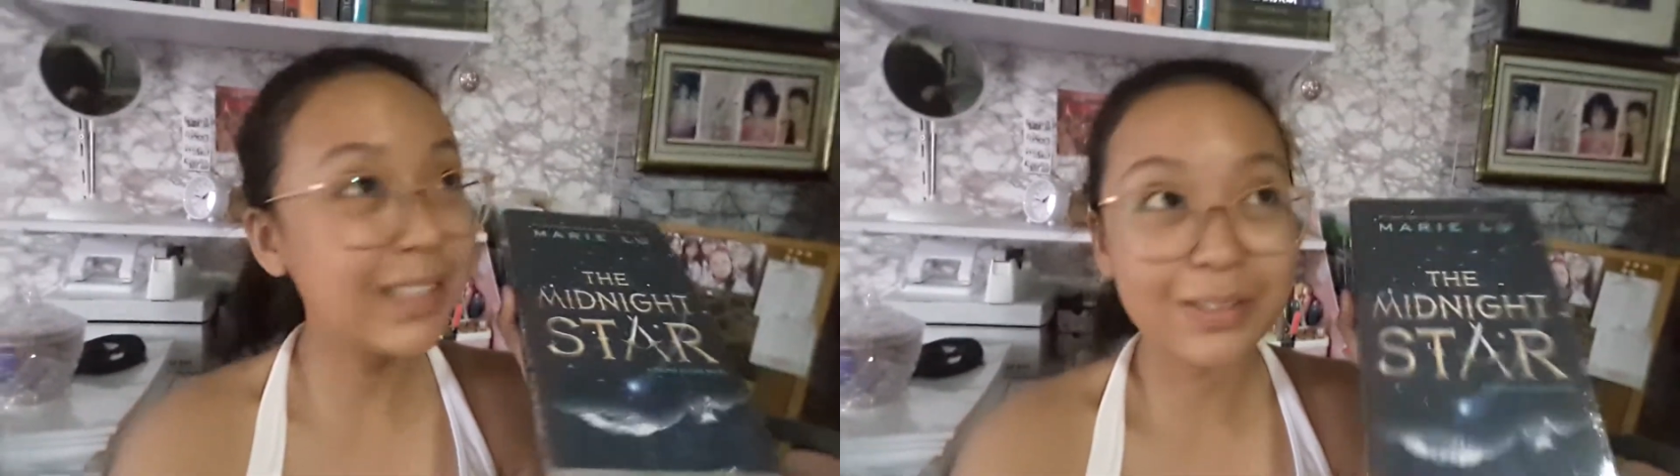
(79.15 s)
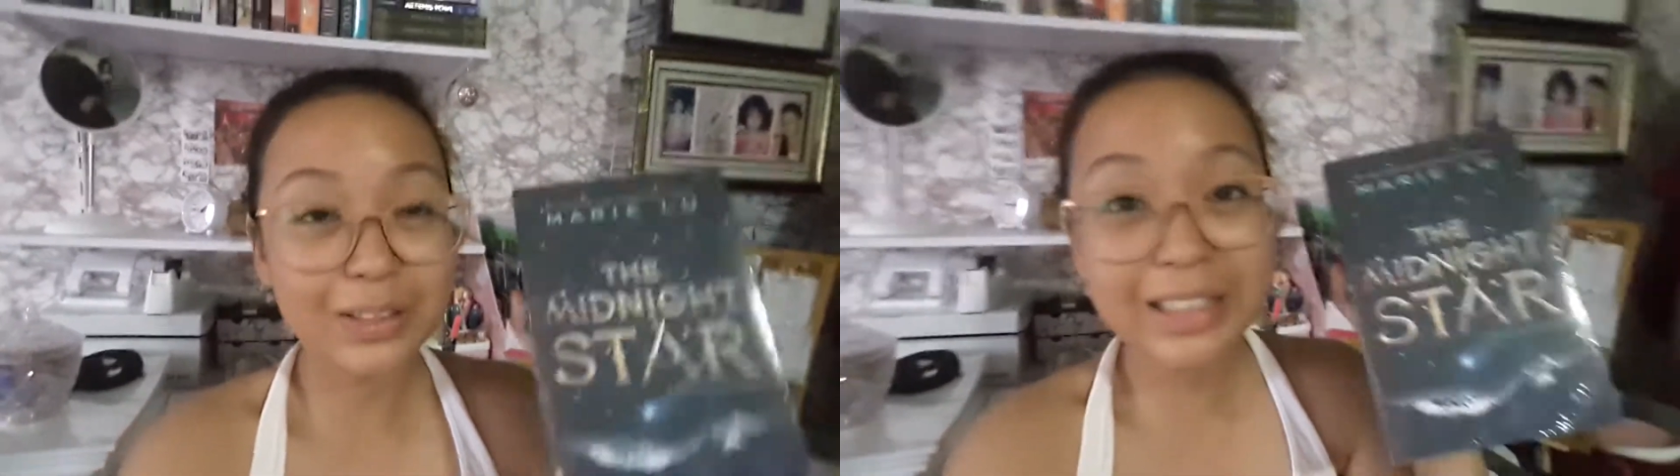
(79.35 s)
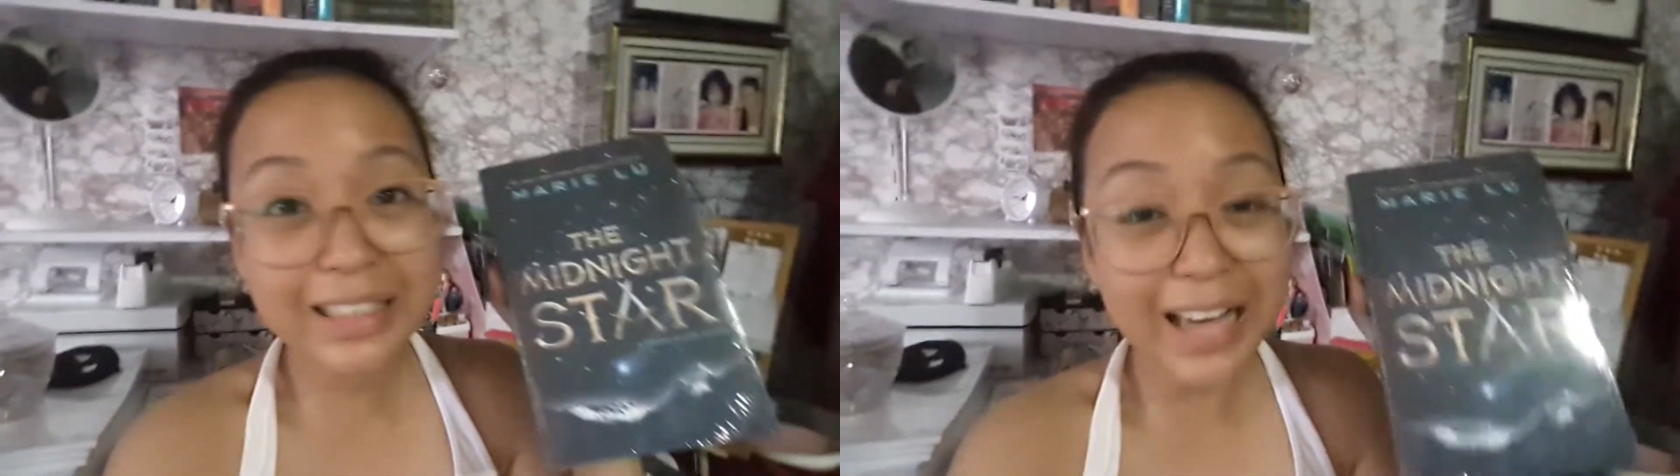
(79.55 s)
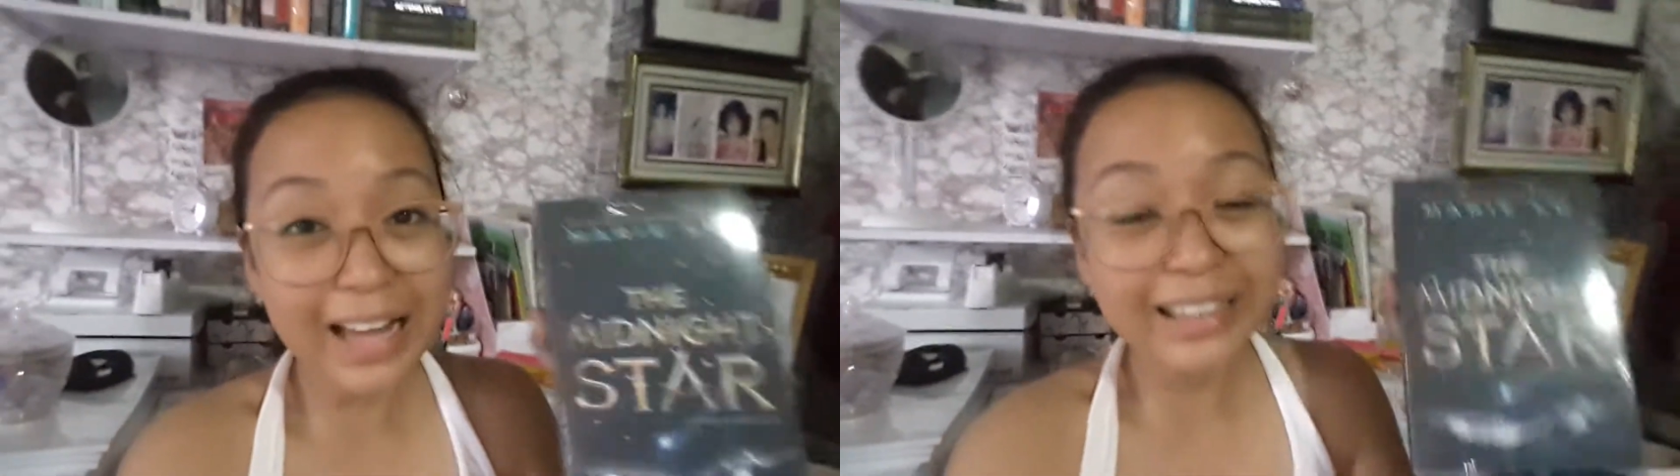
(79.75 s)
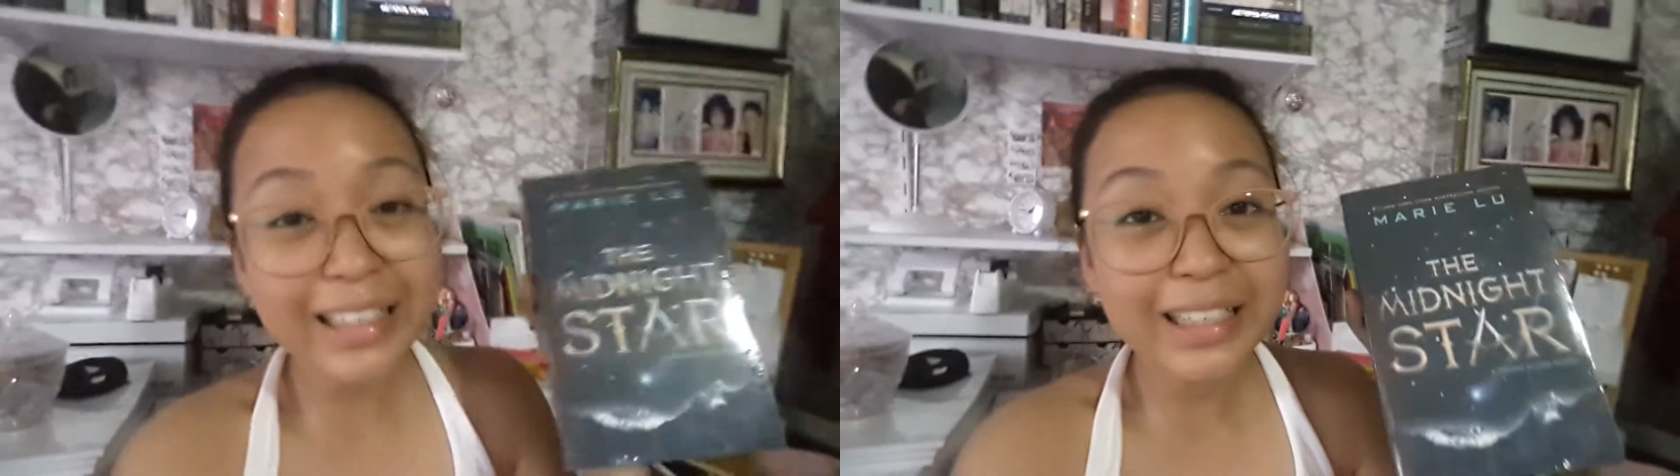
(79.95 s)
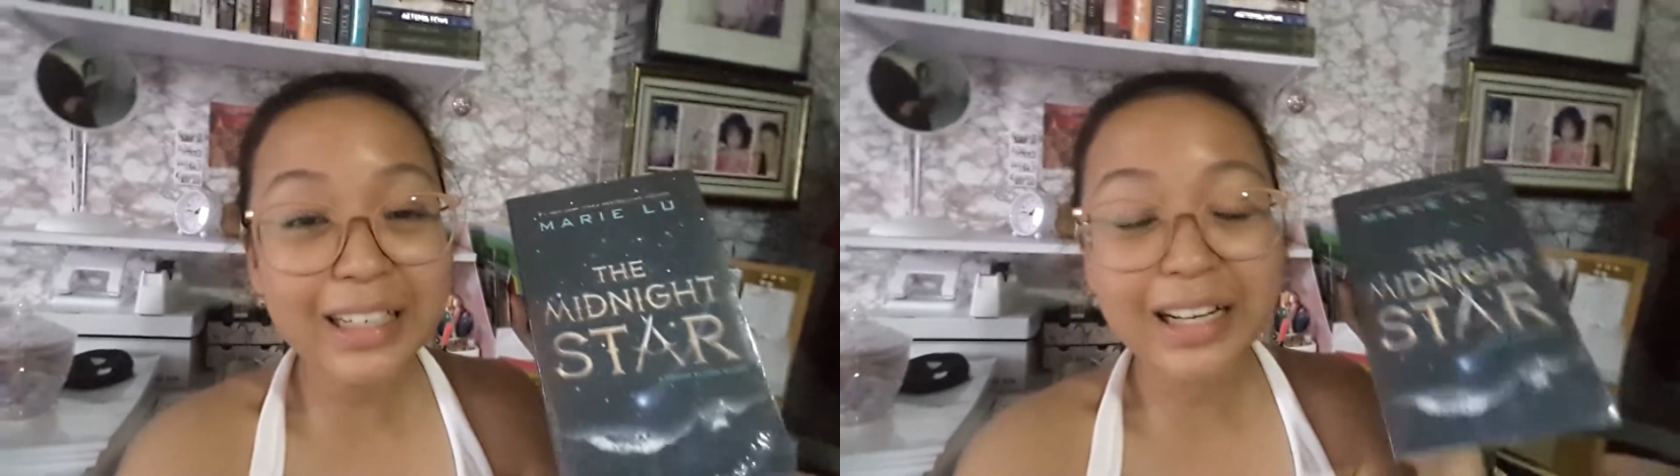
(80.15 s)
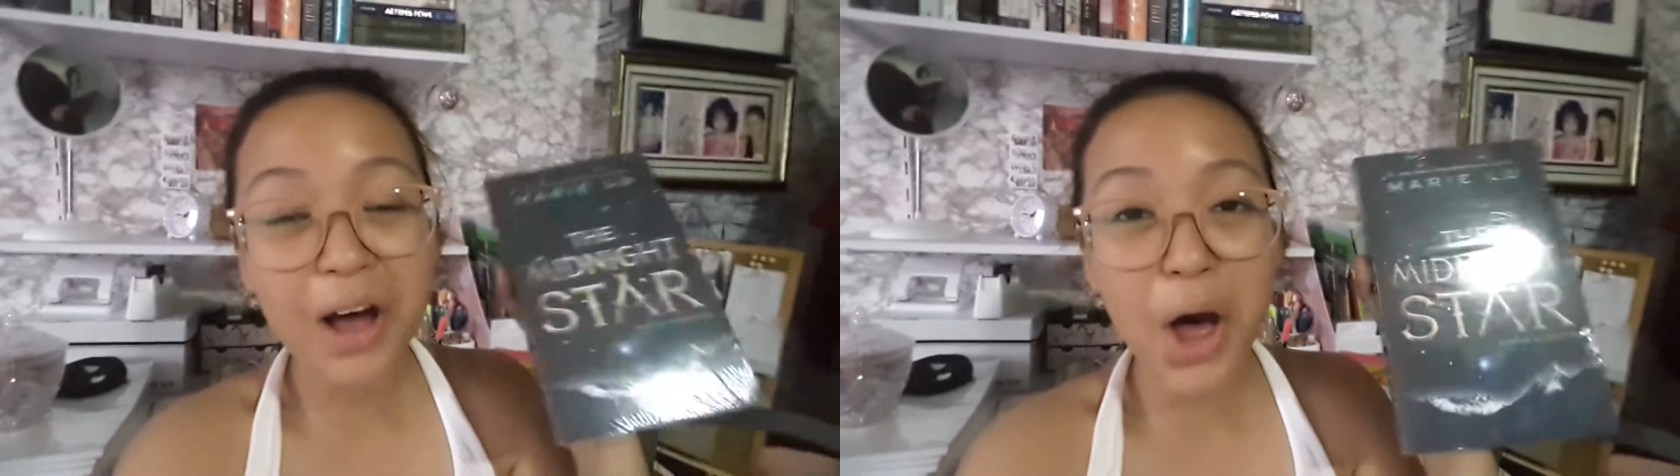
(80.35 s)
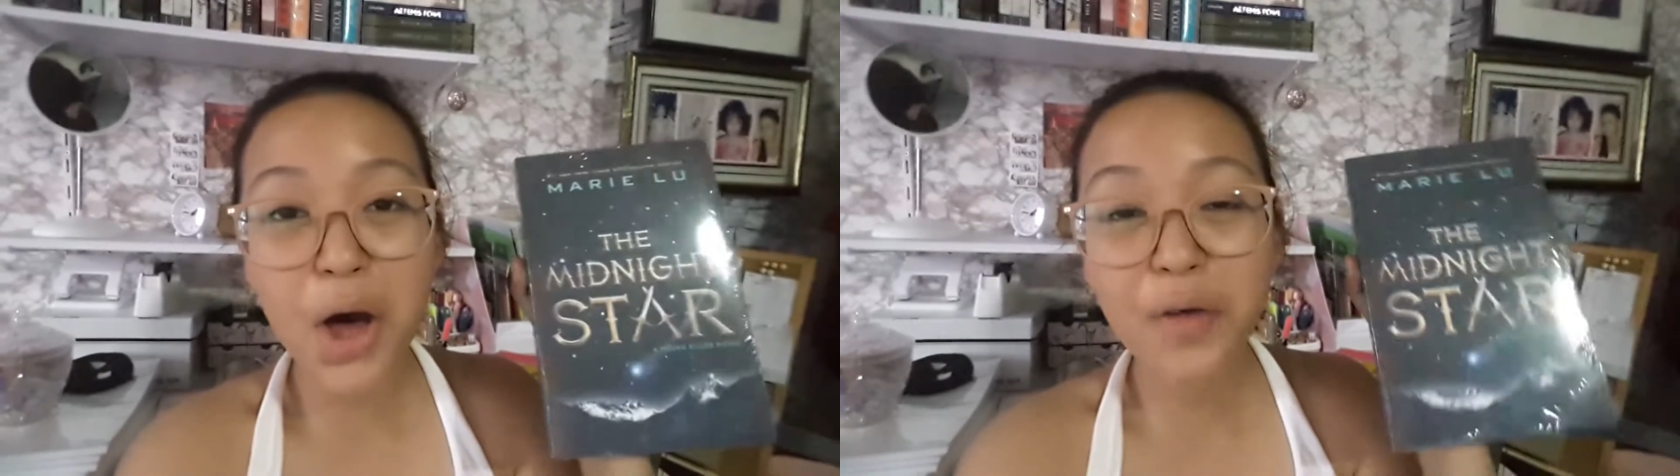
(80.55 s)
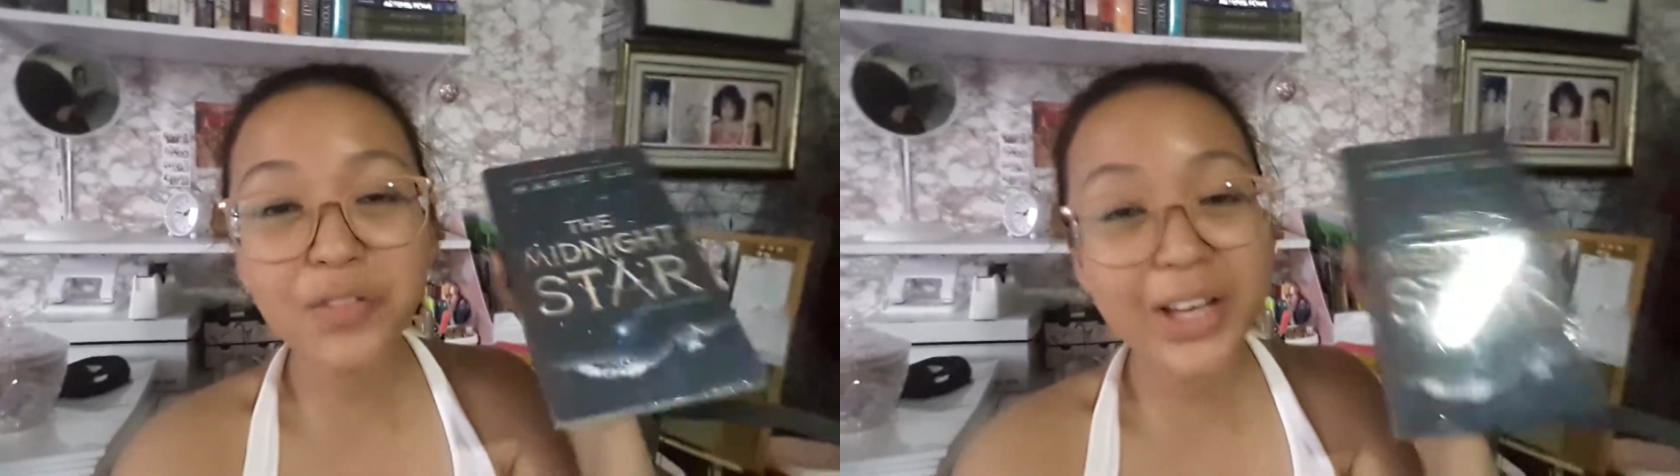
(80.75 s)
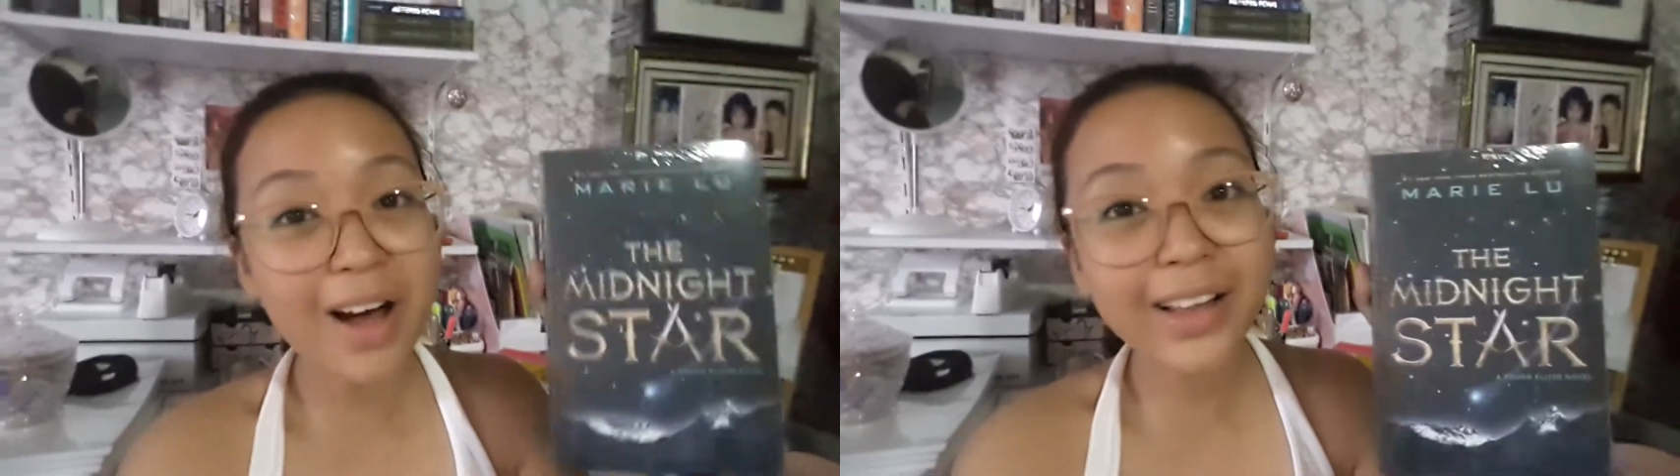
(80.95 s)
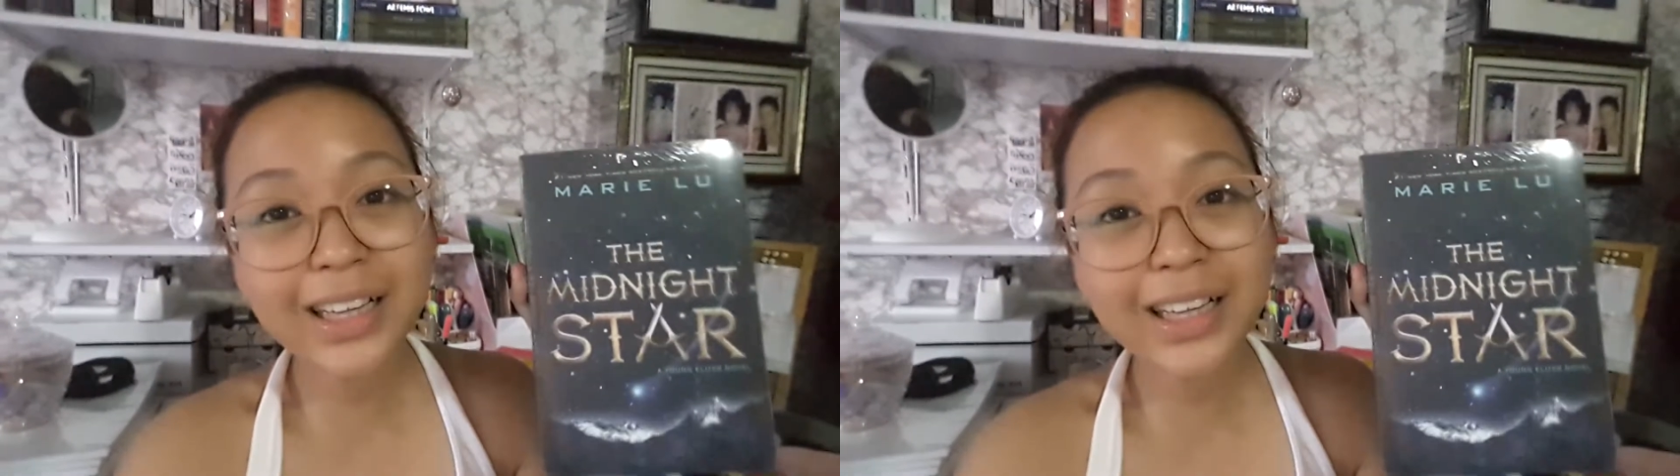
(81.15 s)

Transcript: read the ending of The Young